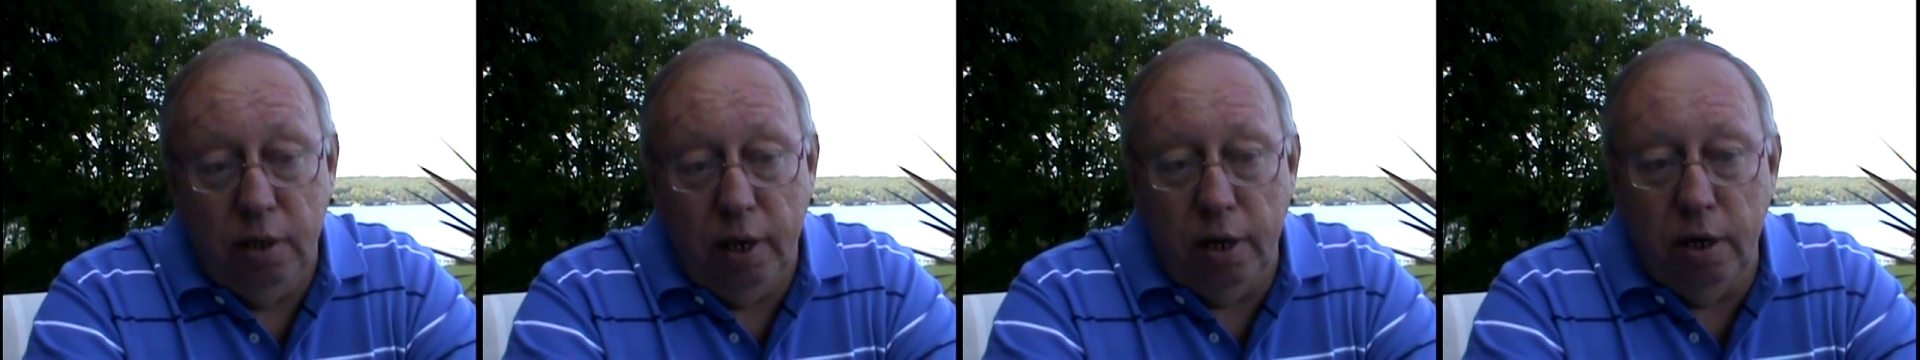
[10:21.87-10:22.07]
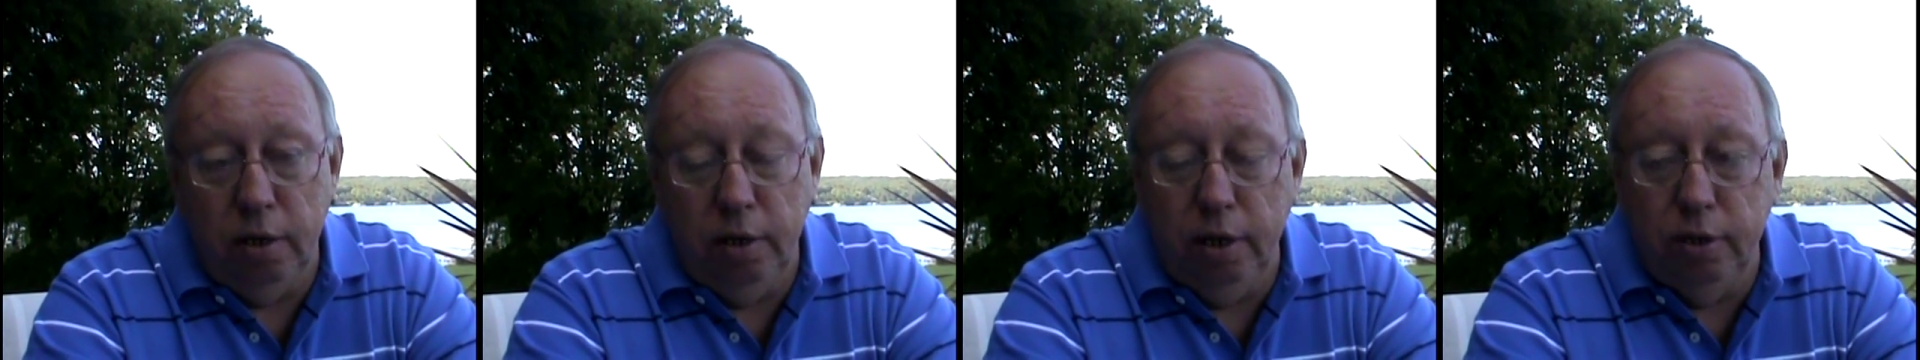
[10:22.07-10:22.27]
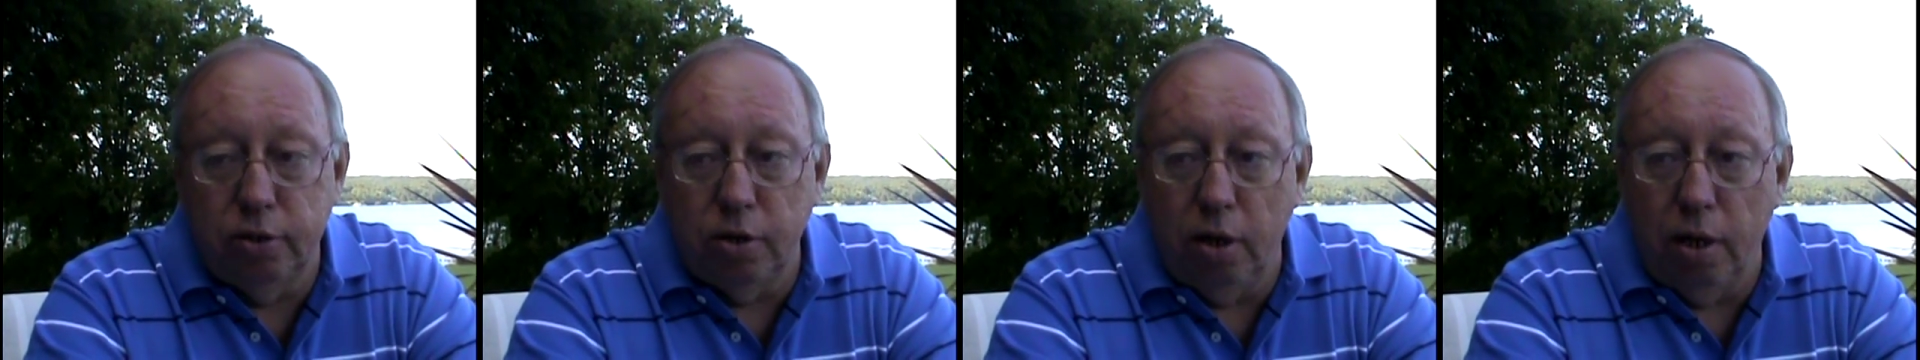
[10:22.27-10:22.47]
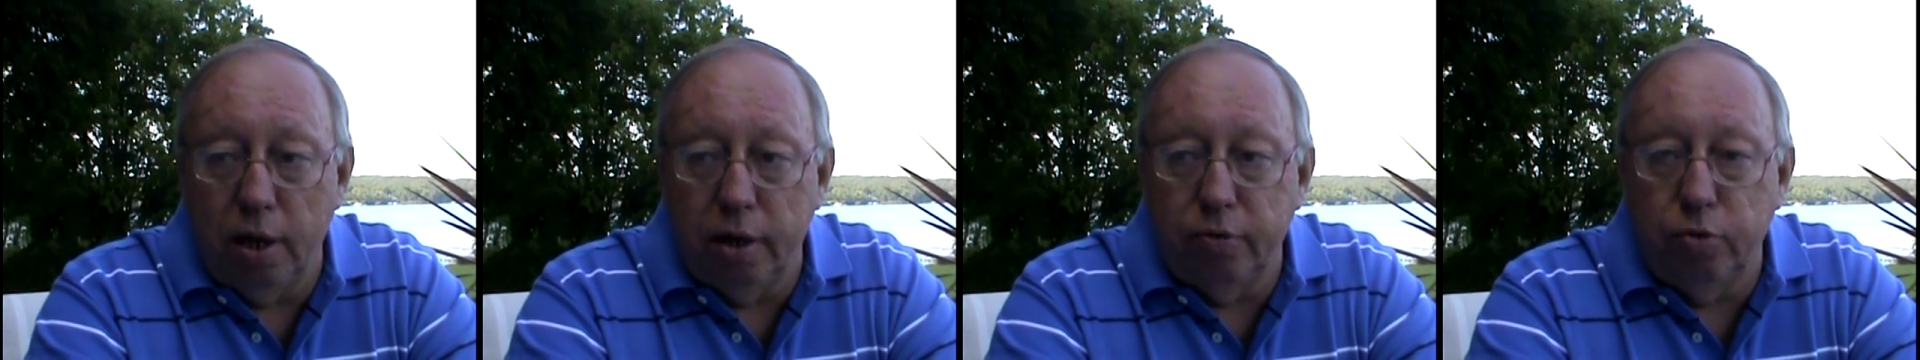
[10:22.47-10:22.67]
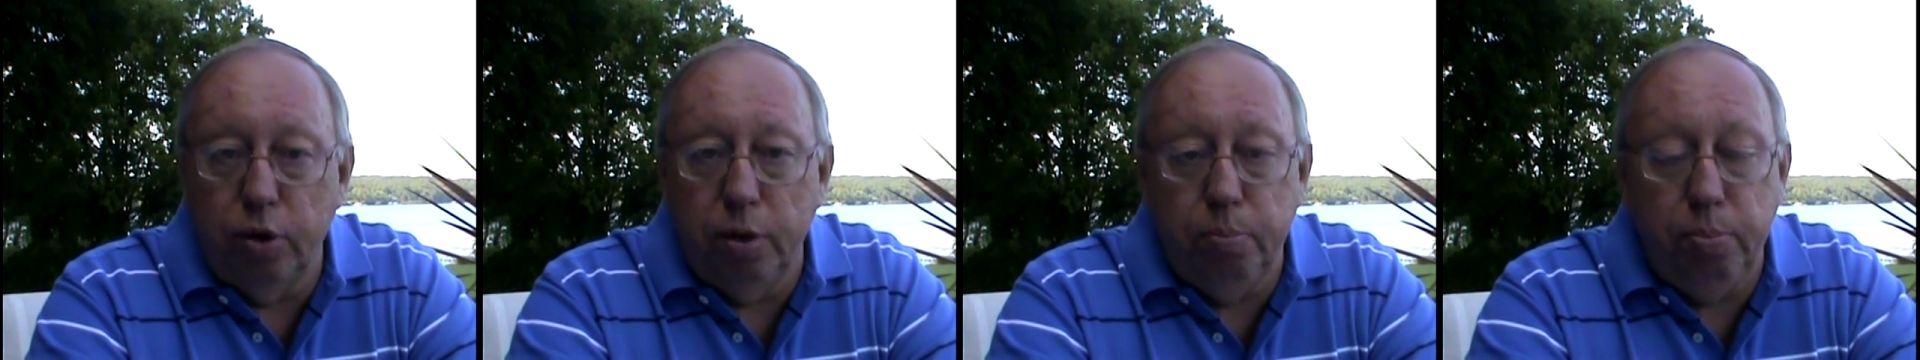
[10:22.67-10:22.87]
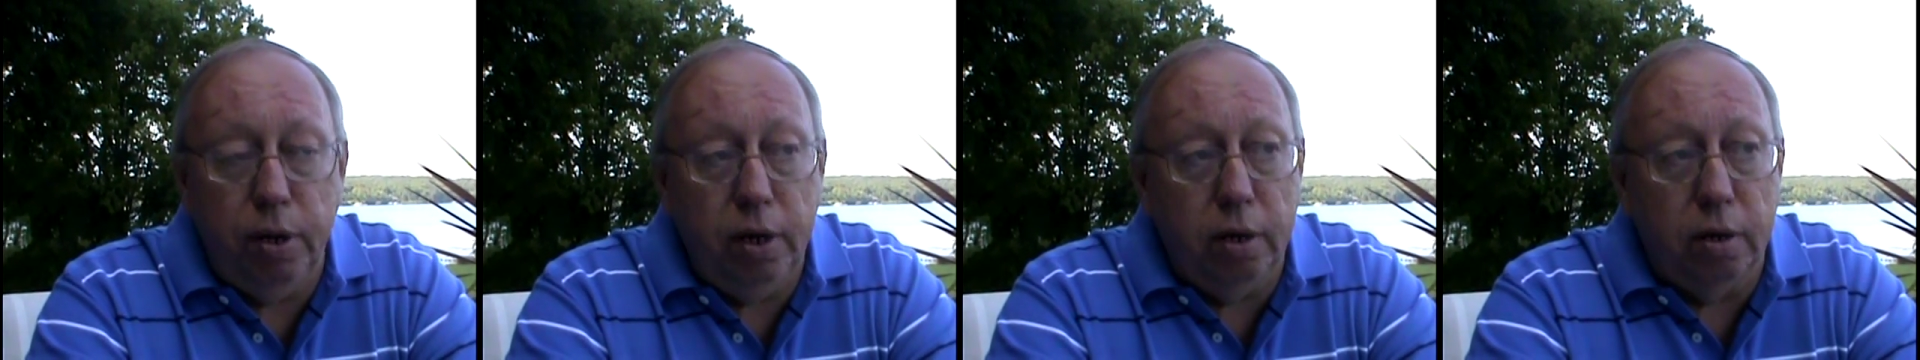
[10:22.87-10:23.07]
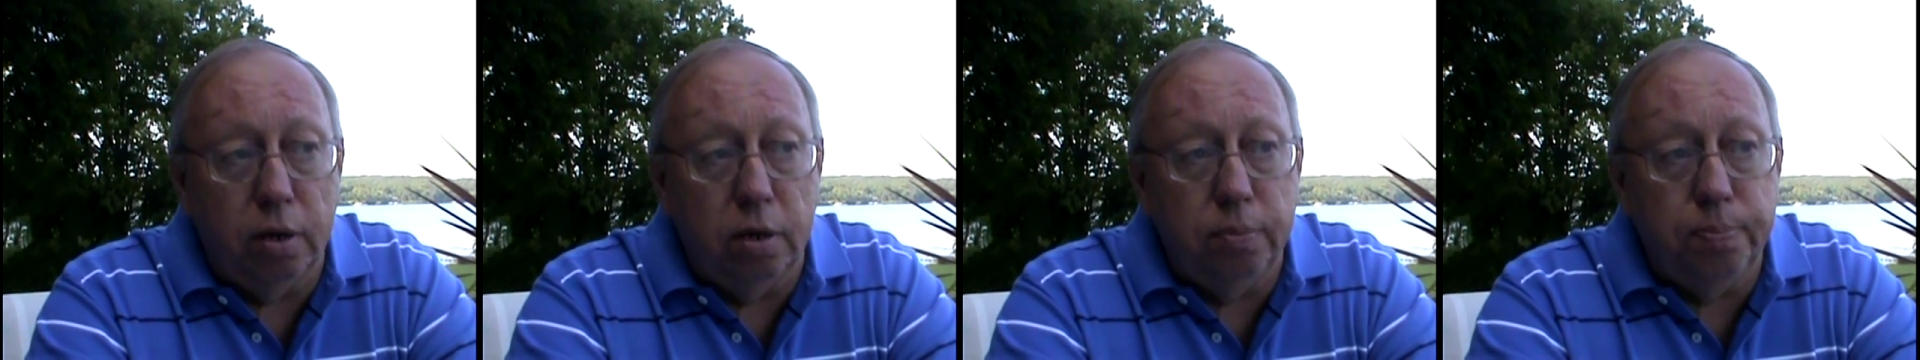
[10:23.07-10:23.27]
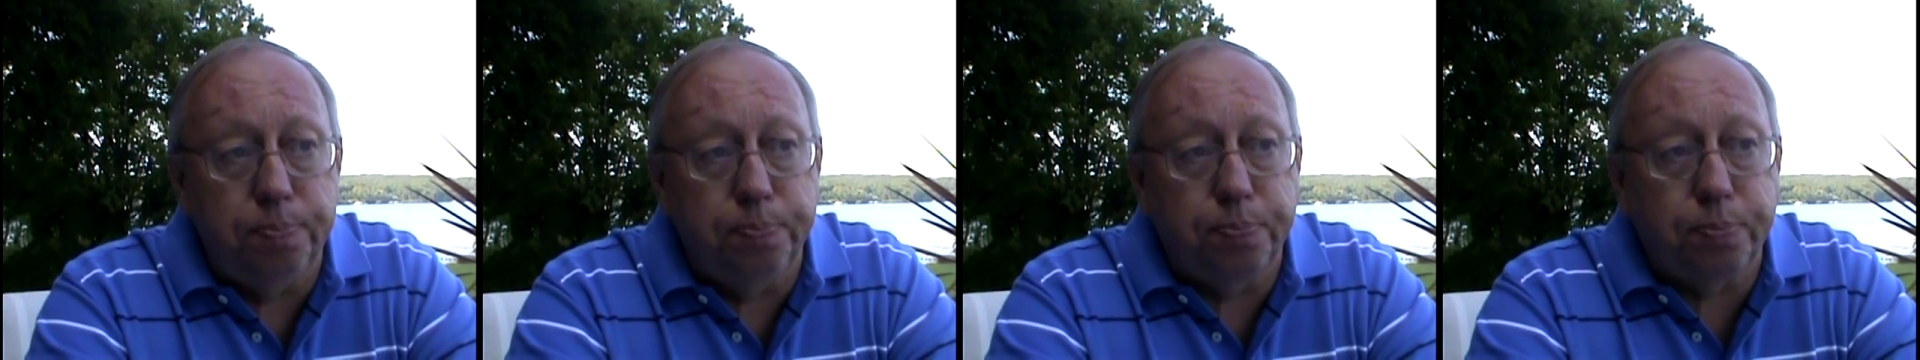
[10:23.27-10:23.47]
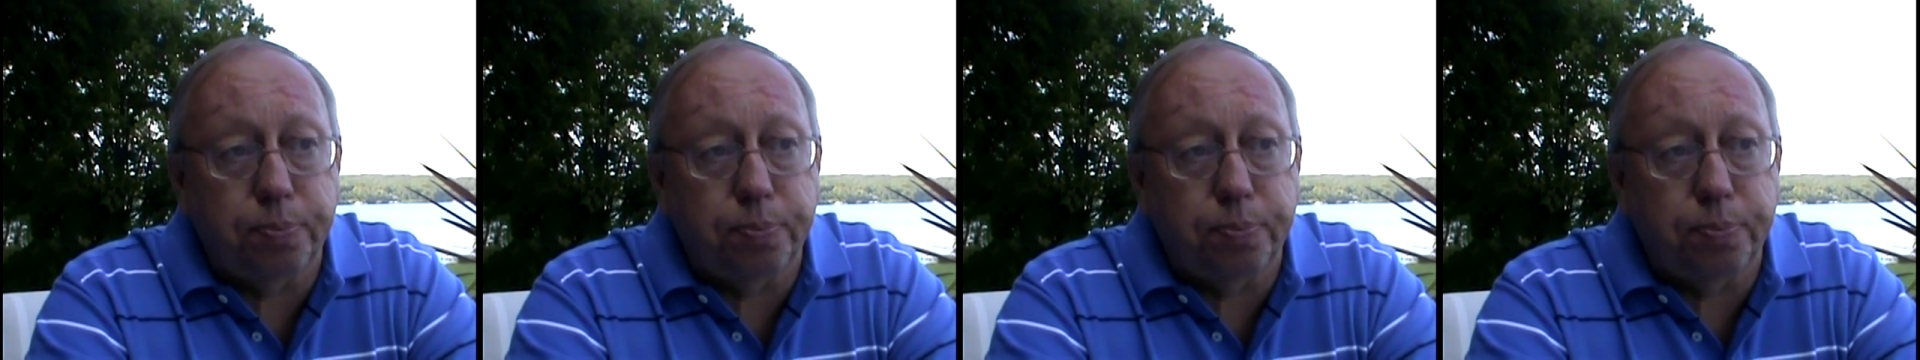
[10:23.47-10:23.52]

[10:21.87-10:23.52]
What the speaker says: and it needs a lot of repair.